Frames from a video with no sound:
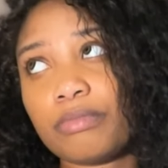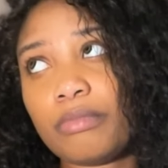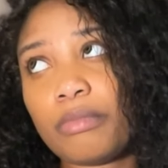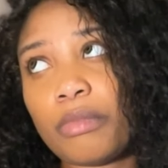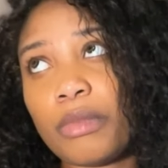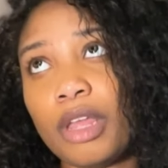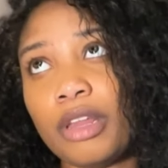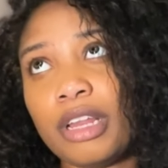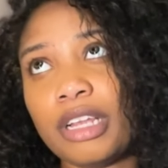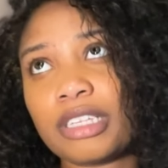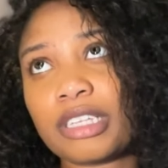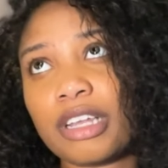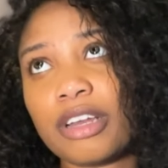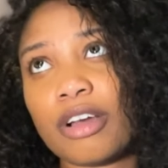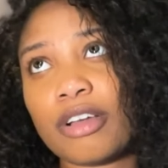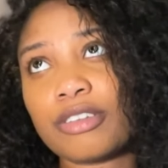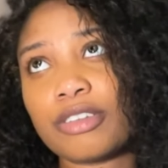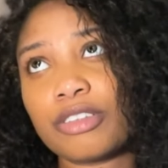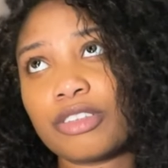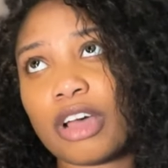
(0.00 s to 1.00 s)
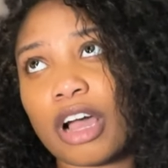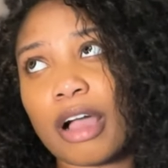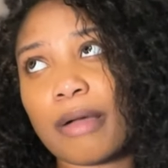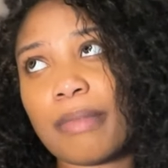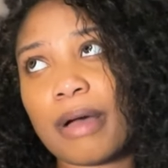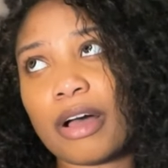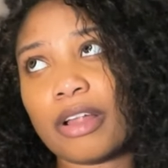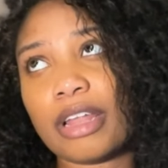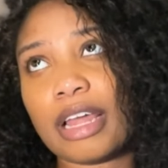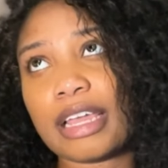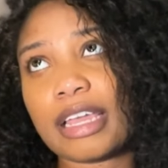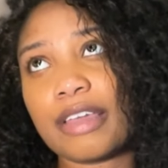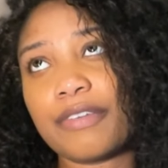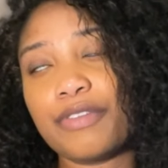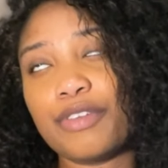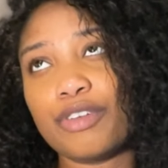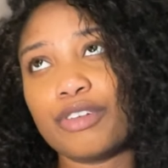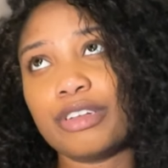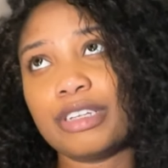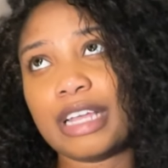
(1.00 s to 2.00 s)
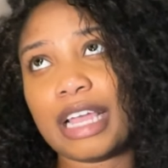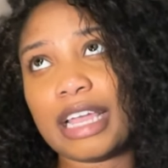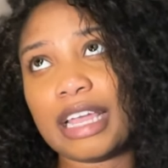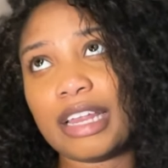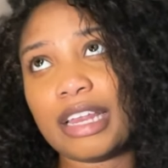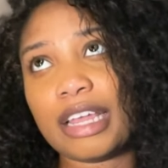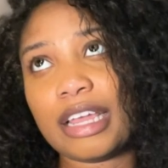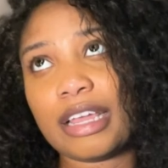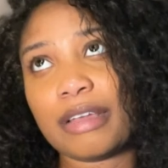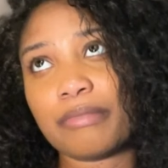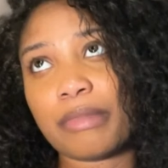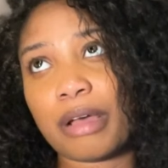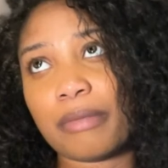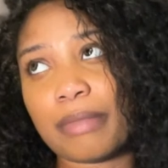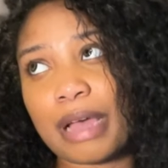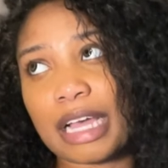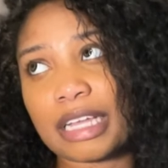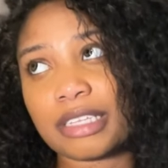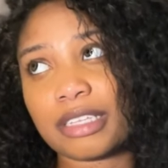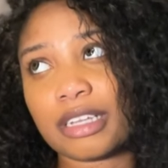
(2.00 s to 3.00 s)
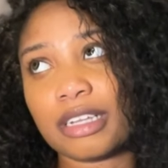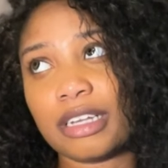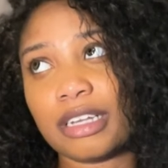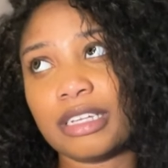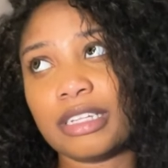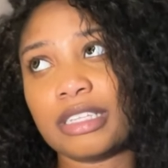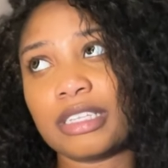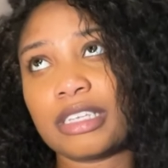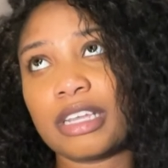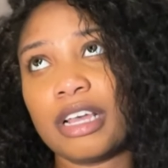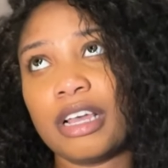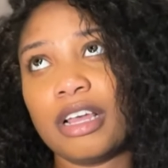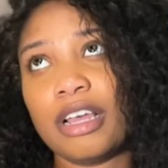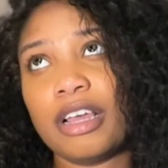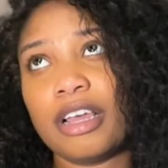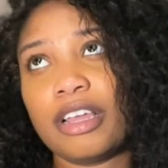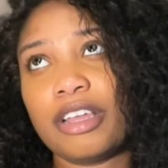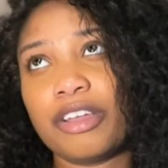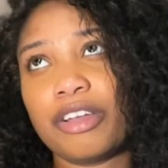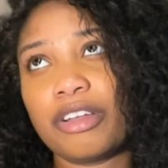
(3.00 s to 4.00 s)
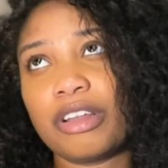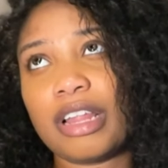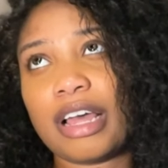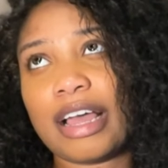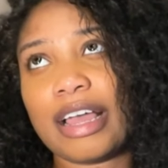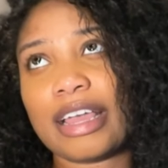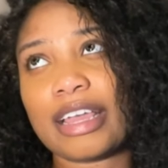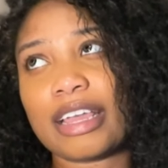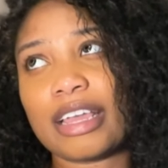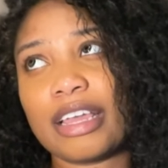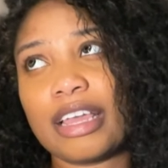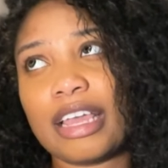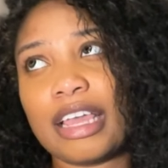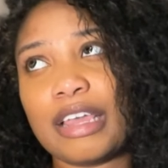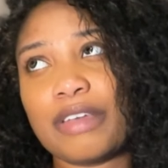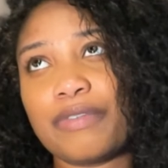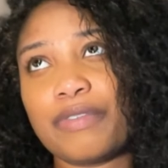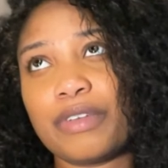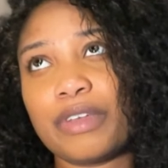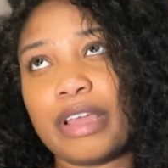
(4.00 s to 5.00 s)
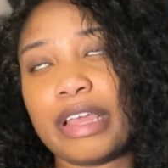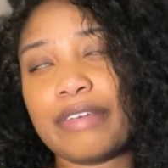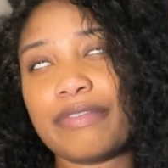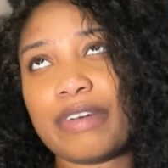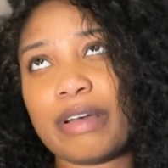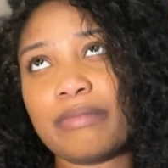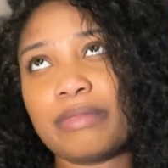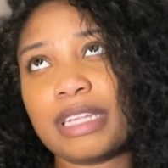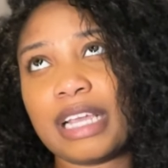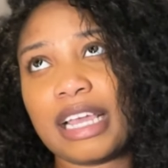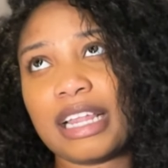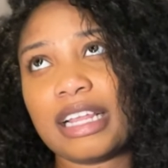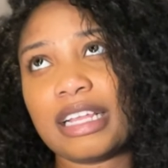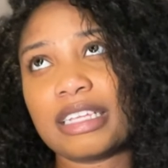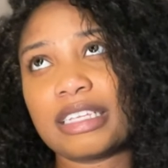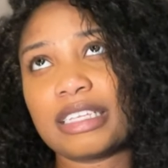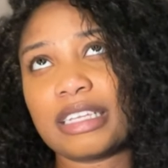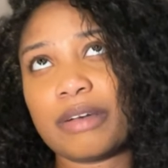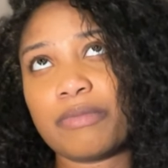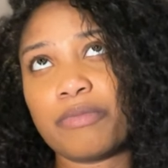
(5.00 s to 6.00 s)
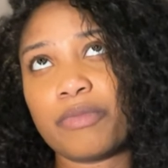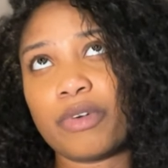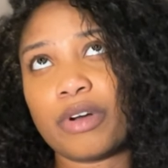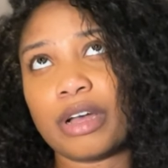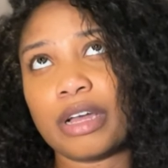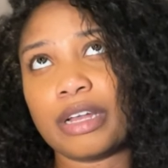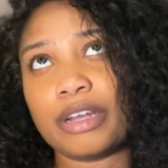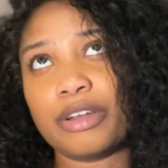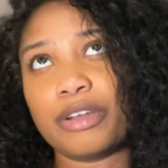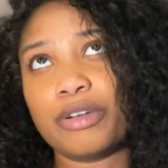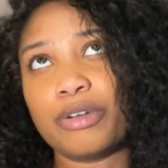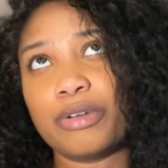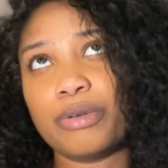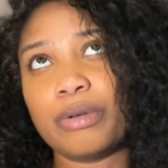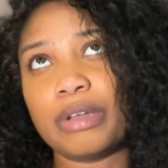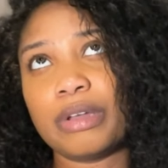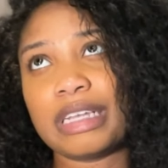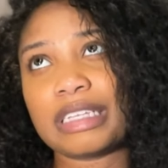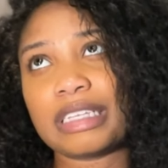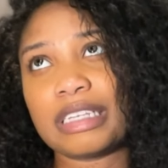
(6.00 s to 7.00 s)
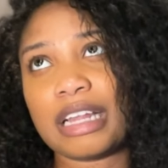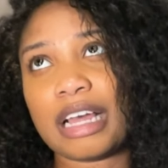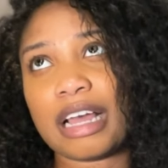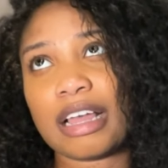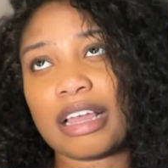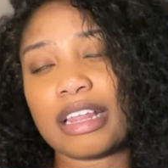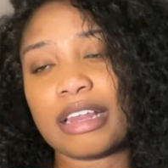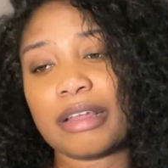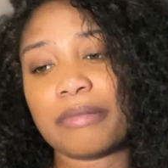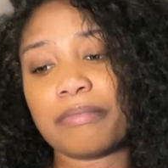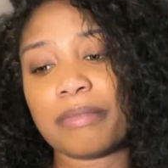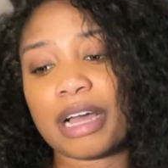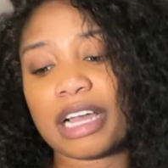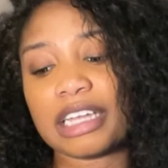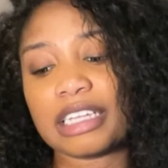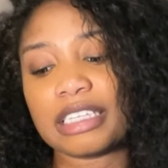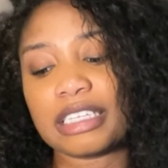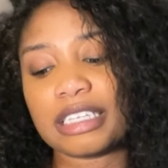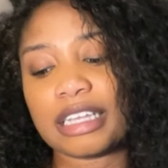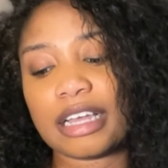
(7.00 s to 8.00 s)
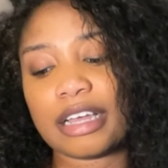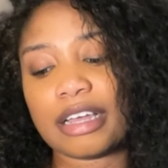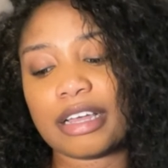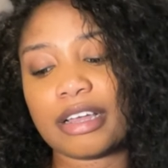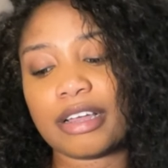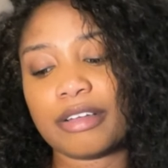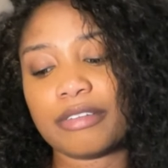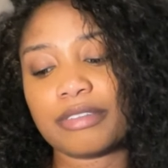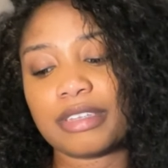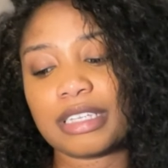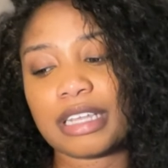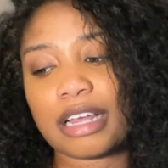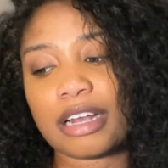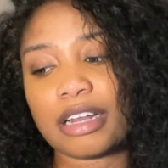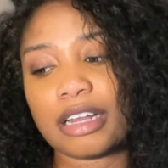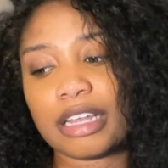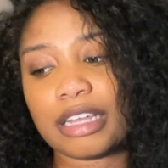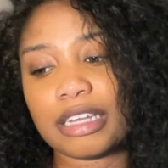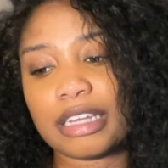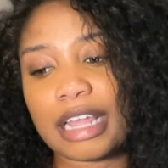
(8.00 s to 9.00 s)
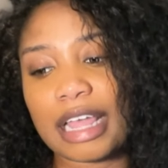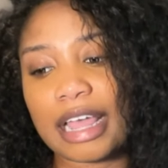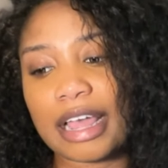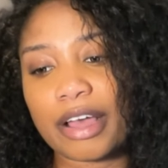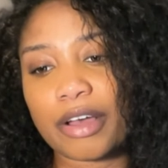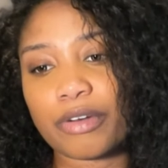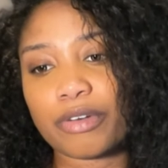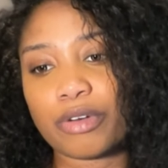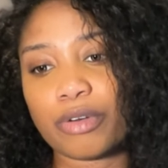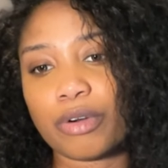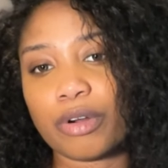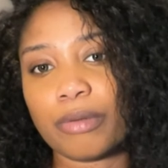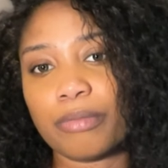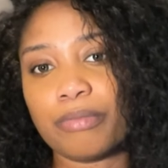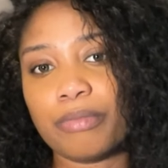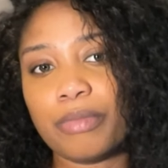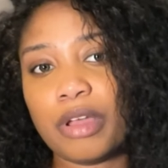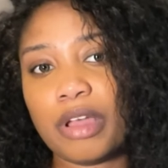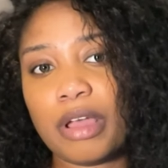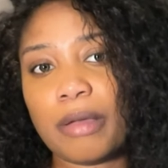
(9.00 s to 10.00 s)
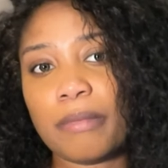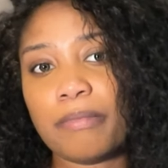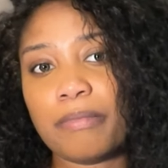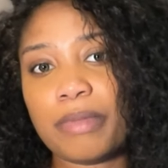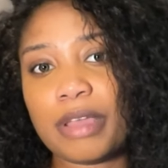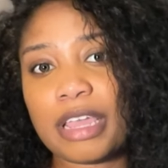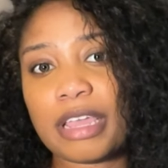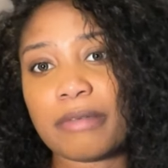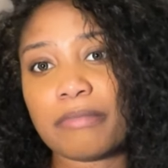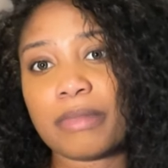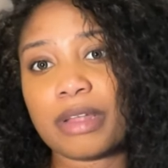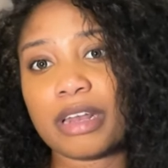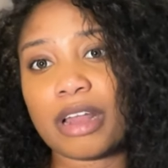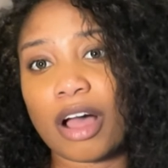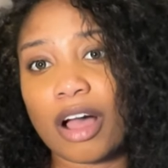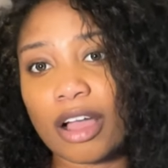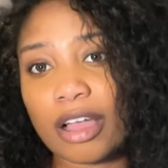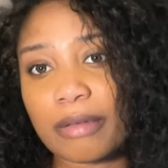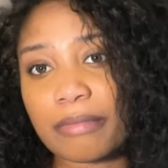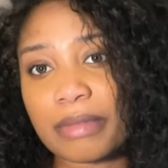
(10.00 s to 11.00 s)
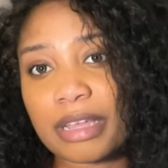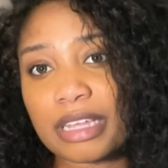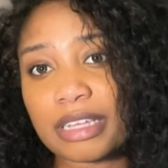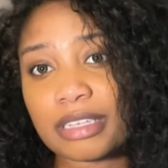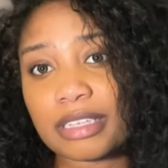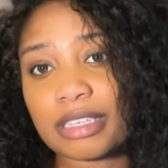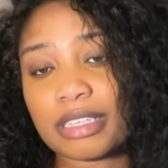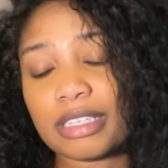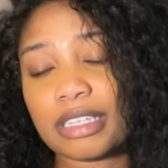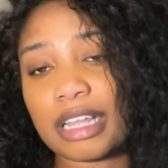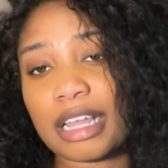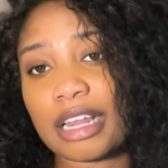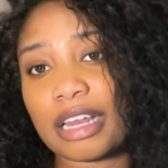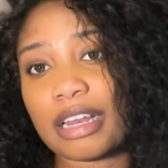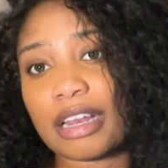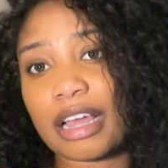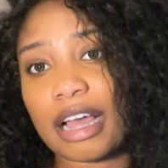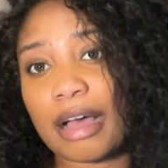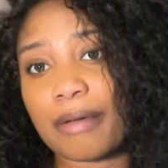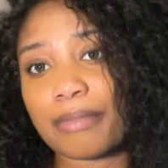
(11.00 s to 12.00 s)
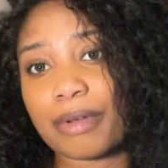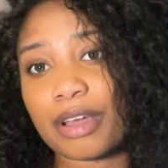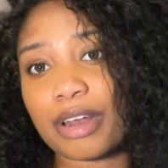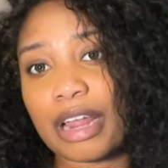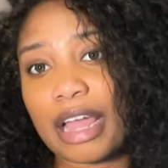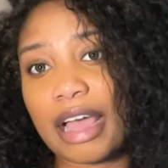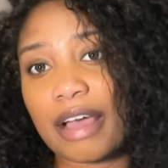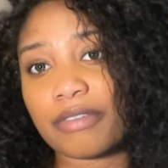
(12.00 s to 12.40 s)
This can also talk about like if you're dating my masculines, You're like, if I'm dating someone who is not in the mindset of settling down or being monogamous, then I'm going to have to